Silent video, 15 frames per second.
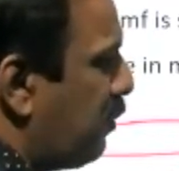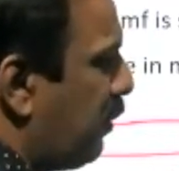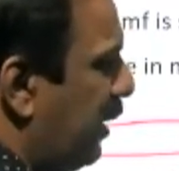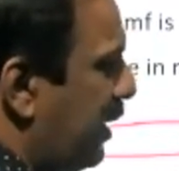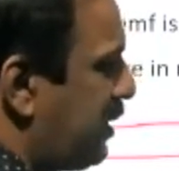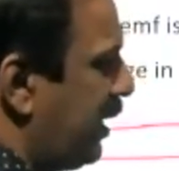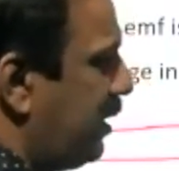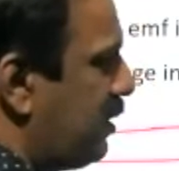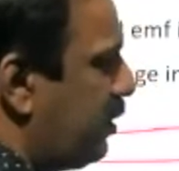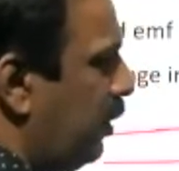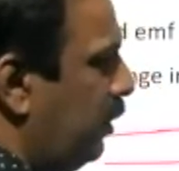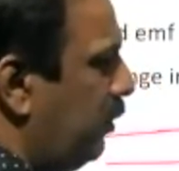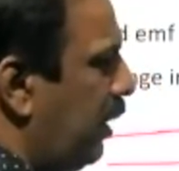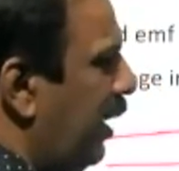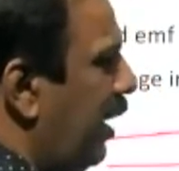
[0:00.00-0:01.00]
front side. So
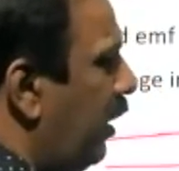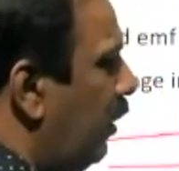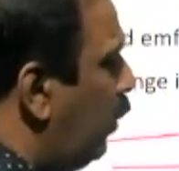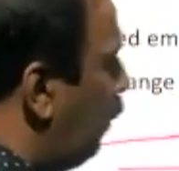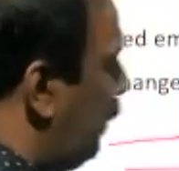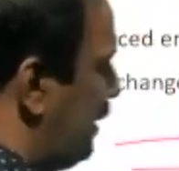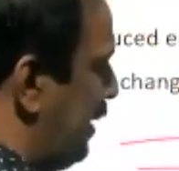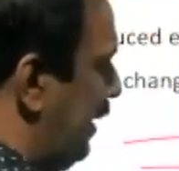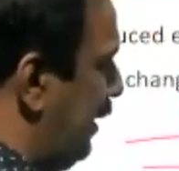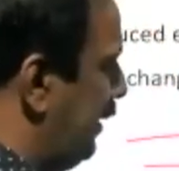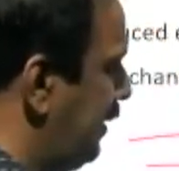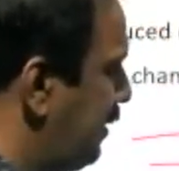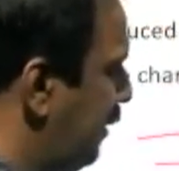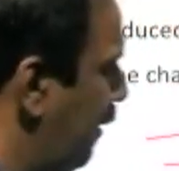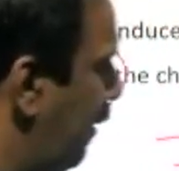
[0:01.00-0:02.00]
your loop is like
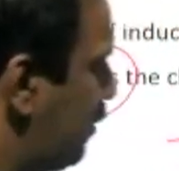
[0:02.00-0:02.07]
this.